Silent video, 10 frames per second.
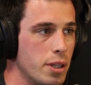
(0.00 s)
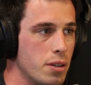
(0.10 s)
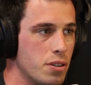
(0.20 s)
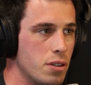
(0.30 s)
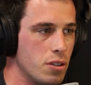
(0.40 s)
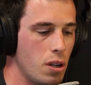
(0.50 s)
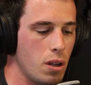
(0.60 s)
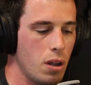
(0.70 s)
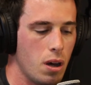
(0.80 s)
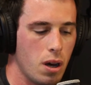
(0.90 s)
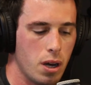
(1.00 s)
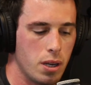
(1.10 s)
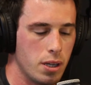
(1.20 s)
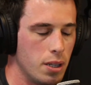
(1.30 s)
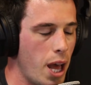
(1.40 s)
There's a lot
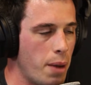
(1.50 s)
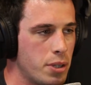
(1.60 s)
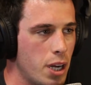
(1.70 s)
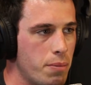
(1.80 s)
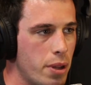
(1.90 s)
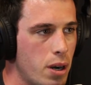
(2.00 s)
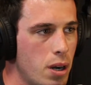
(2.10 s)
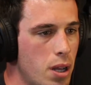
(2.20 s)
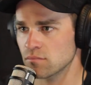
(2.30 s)
of lap time there.